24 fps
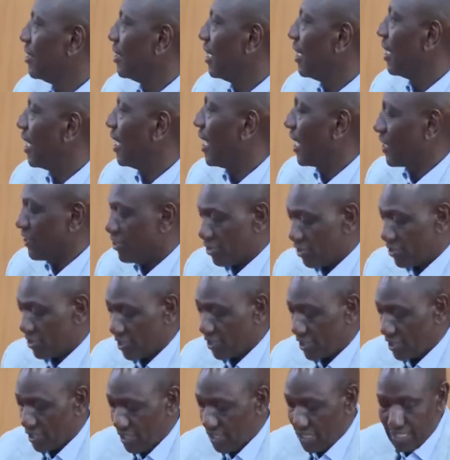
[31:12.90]
I don't
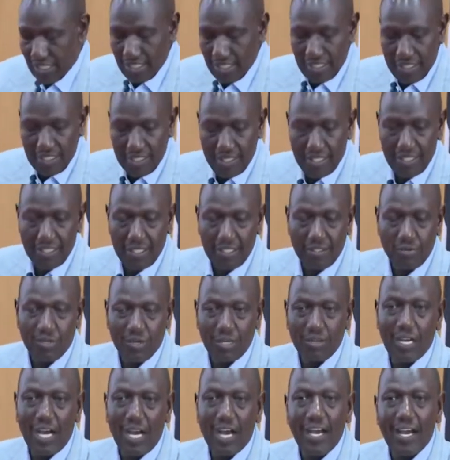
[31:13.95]
think,
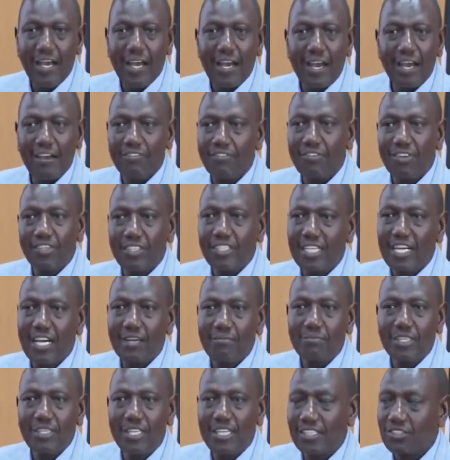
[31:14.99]
well, I have not
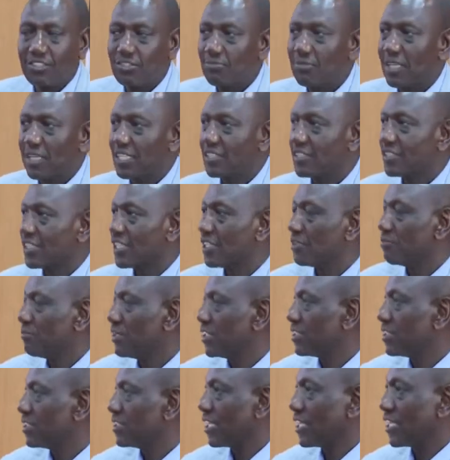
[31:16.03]
come here to make
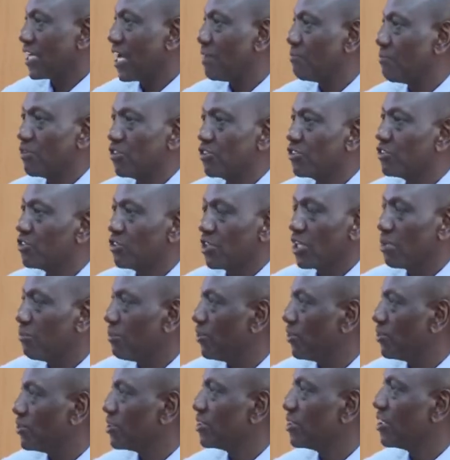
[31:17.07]
statements that I am not sure
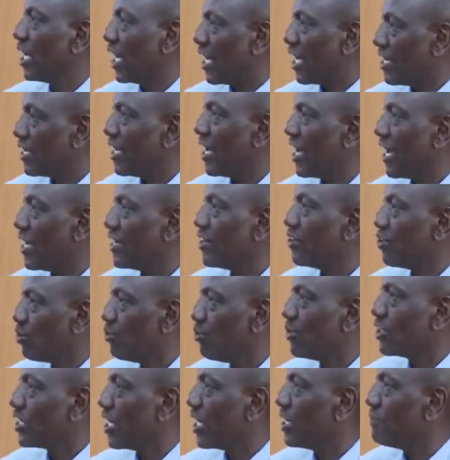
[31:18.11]
about. I know what